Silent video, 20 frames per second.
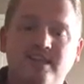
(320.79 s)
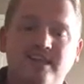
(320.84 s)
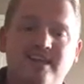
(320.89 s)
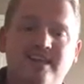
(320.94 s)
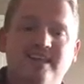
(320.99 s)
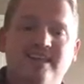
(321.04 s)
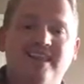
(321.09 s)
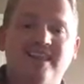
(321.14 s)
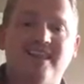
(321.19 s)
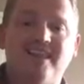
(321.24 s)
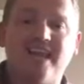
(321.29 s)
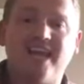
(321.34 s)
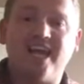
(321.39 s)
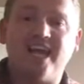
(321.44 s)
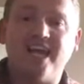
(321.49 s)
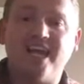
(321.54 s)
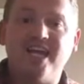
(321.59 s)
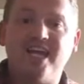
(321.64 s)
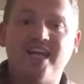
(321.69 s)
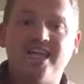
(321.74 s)
The
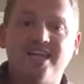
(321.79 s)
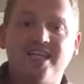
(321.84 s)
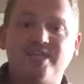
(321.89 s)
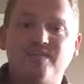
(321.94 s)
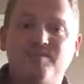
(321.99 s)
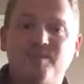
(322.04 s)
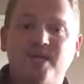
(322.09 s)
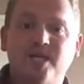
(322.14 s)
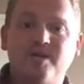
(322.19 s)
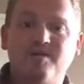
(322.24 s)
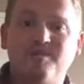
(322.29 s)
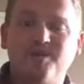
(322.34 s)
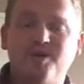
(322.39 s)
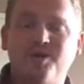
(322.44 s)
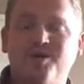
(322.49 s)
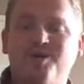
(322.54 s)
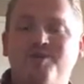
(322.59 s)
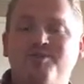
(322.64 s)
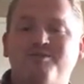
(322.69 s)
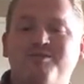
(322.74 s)
land is being
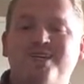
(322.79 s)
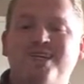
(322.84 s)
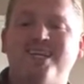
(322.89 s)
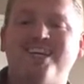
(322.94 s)
moved.